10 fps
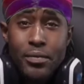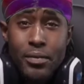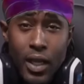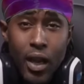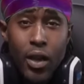
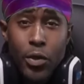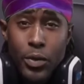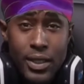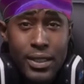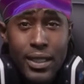Y'all heard
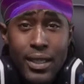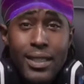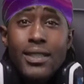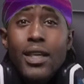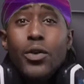what he said?
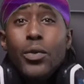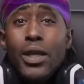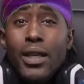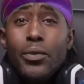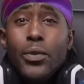He said,
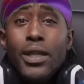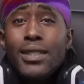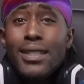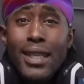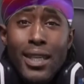we is
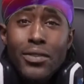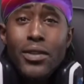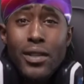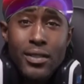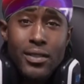10 of
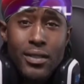us.